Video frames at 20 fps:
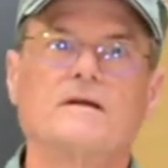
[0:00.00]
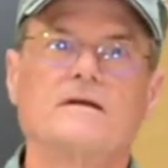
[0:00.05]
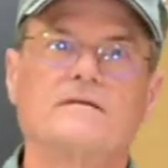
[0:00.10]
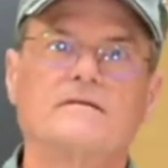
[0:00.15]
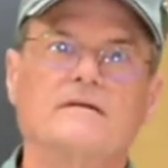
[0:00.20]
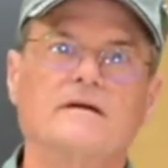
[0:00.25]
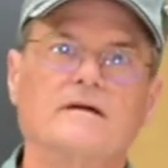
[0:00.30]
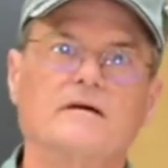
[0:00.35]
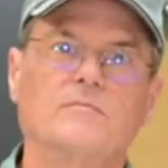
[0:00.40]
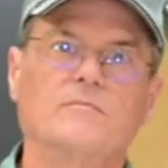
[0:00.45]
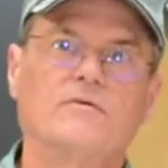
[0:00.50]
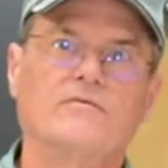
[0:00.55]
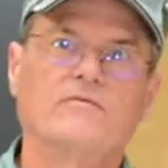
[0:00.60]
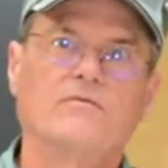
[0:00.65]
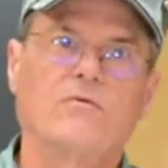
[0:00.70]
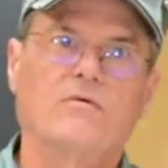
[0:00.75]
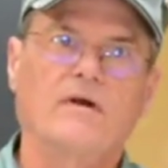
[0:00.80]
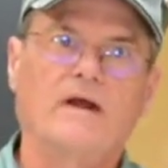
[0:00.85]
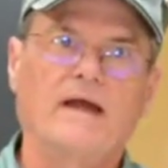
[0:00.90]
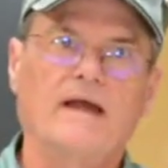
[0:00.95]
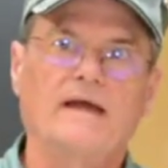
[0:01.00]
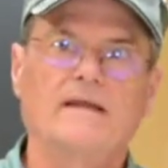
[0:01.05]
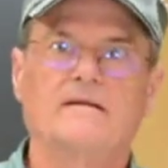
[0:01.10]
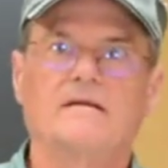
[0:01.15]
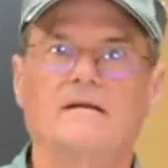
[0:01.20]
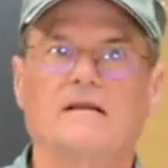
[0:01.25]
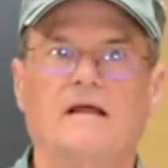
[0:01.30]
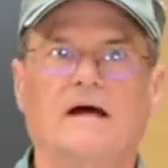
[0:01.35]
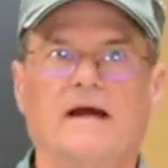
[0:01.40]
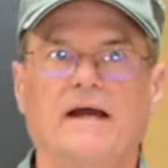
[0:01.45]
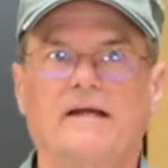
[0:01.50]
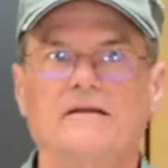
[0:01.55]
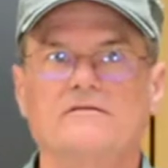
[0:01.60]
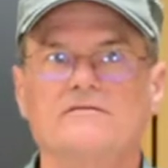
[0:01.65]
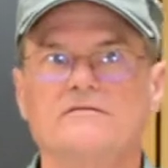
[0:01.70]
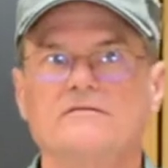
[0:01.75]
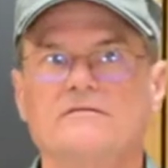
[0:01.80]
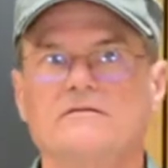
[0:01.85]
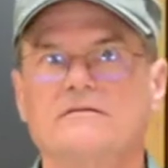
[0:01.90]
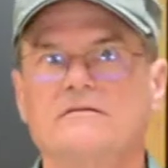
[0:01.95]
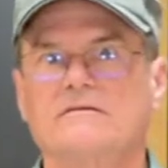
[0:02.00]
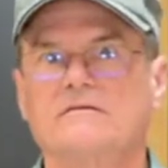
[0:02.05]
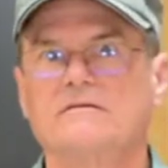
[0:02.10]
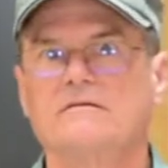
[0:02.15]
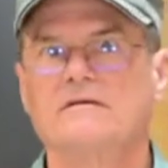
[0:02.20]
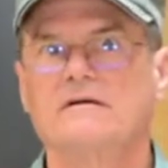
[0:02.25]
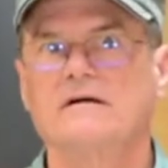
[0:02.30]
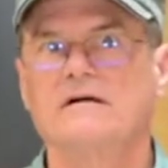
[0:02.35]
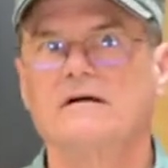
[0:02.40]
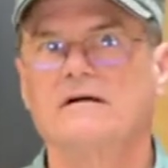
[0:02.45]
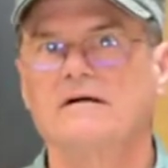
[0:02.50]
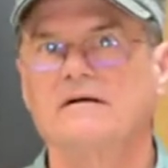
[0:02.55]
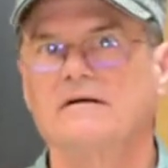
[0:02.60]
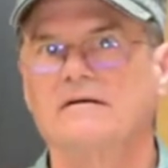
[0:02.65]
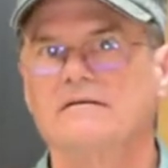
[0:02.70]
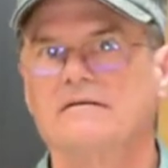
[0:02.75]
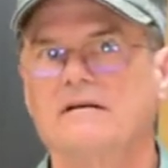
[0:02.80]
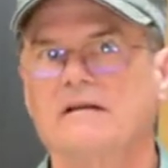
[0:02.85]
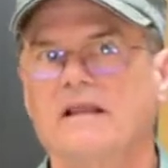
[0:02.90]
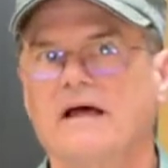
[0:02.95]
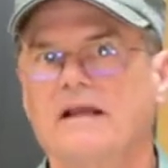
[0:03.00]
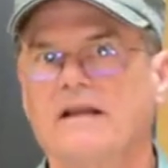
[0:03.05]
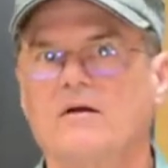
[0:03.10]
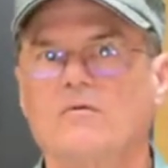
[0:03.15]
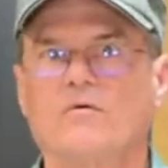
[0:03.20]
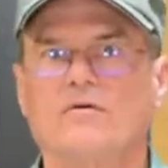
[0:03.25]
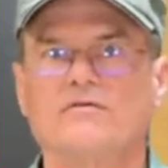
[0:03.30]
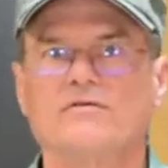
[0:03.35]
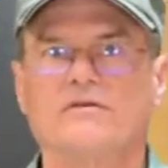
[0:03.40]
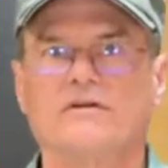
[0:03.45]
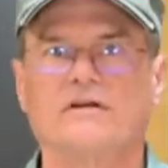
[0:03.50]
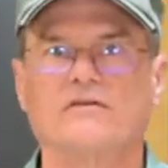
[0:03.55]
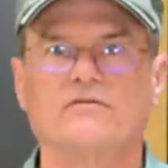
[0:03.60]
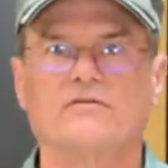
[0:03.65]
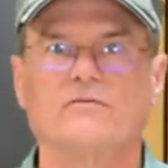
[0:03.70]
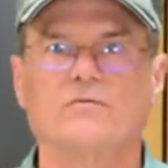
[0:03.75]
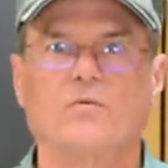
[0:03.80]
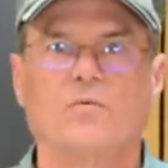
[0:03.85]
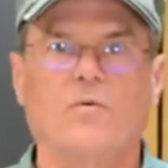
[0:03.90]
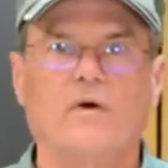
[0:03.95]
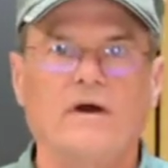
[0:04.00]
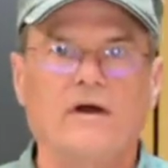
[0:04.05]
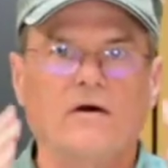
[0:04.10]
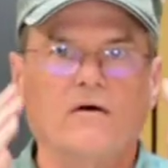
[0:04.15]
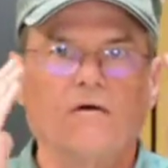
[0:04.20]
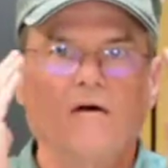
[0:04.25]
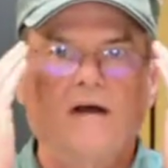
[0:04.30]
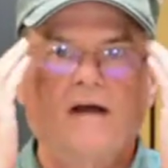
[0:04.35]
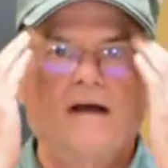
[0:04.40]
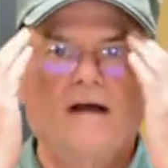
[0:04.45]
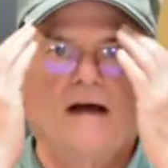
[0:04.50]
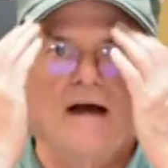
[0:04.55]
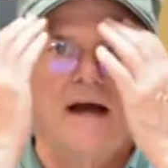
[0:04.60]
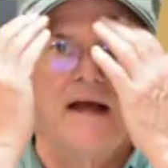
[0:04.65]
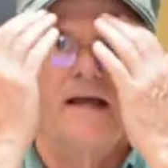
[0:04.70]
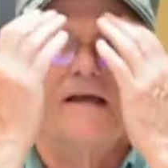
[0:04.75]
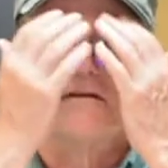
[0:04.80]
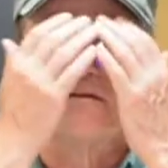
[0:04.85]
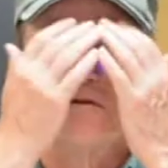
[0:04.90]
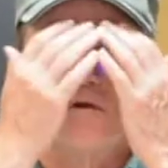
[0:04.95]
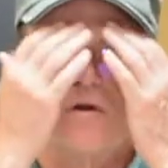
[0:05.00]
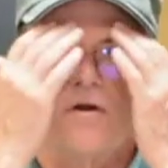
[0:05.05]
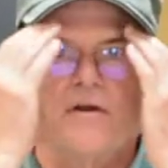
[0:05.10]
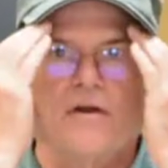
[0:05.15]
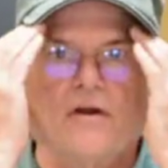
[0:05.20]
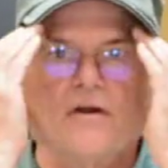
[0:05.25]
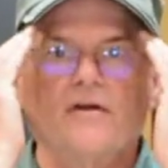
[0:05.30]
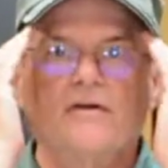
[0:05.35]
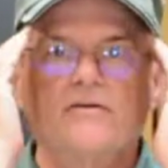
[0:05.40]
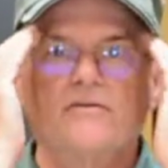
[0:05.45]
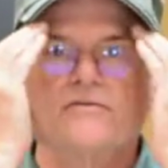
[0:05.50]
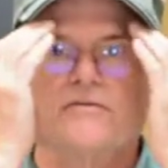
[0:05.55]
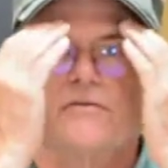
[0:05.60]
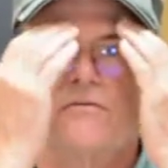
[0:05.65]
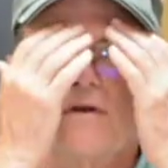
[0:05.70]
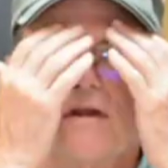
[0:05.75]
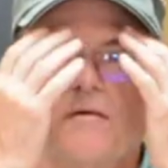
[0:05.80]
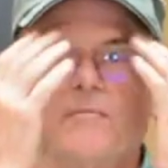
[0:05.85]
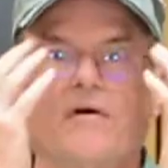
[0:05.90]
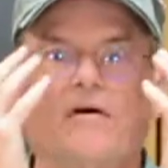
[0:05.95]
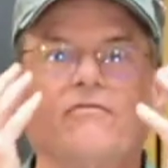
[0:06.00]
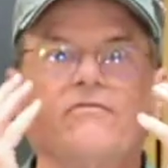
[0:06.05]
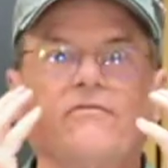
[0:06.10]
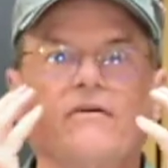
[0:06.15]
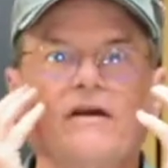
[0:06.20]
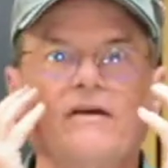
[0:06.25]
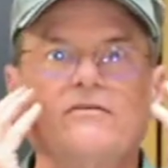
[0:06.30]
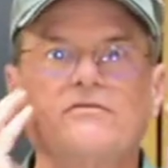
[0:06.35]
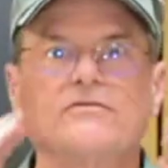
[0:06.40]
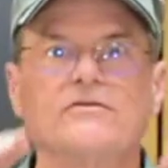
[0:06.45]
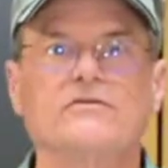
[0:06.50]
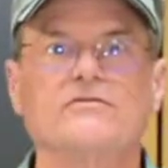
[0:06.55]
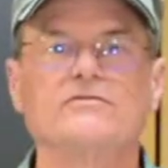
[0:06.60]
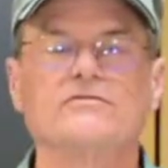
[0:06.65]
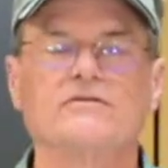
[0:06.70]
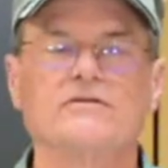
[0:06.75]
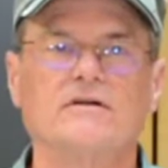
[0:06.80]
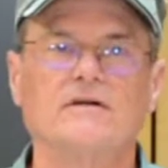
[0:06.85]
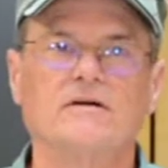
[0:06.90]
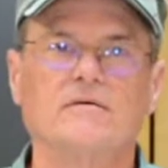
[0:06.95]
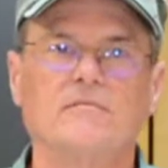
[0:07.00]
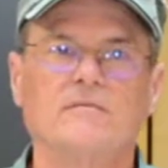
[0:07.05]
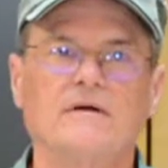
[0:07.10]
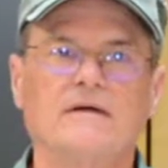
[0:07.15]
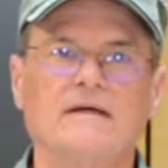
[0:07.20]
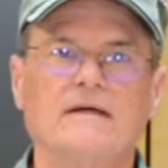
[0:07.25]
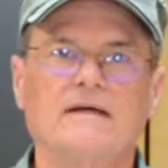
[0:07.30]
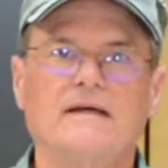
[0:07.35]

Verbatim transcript: that before I had the lights, uh, the lighting wasn't as well. I had dark areas around my face here some.